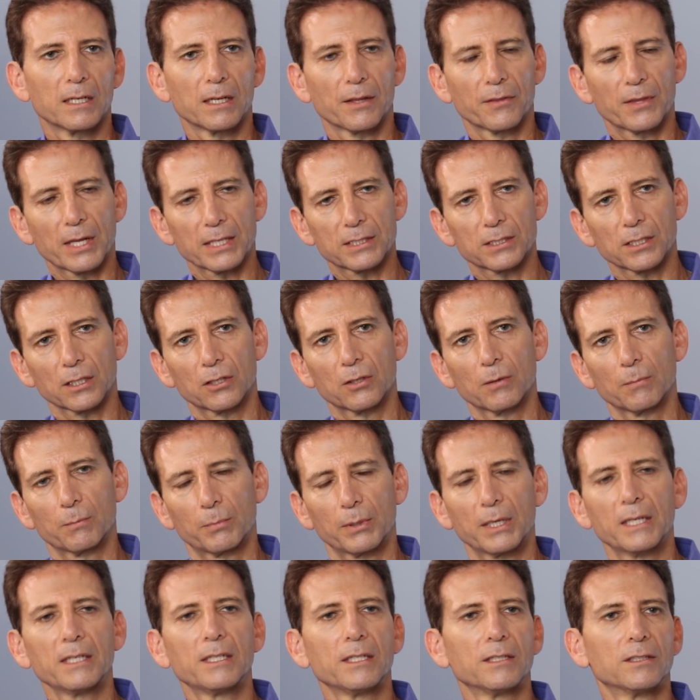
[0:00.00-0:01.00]
Now that's a
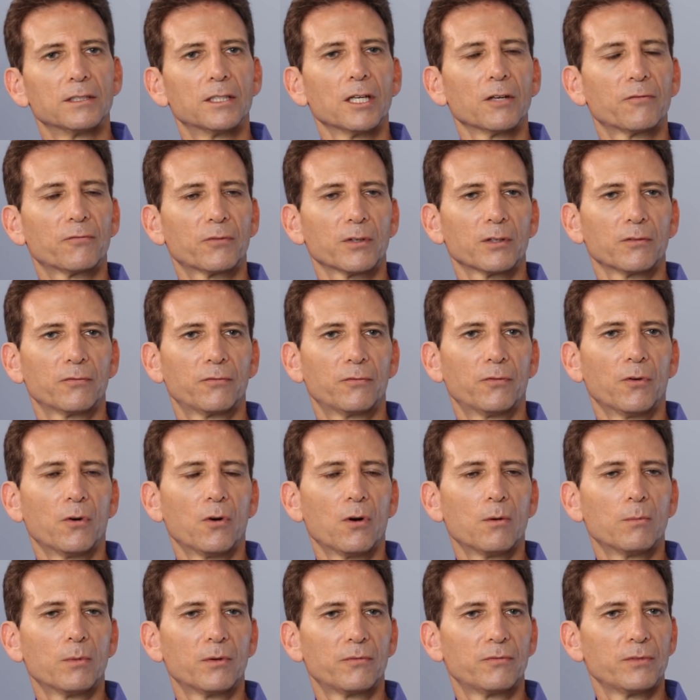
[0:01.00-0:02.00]
completely different
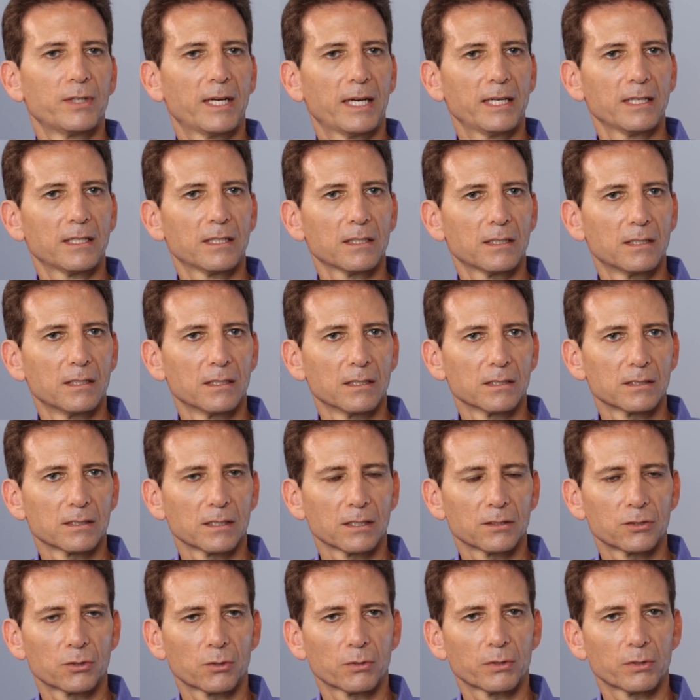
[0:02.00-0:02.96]
form of nakedness.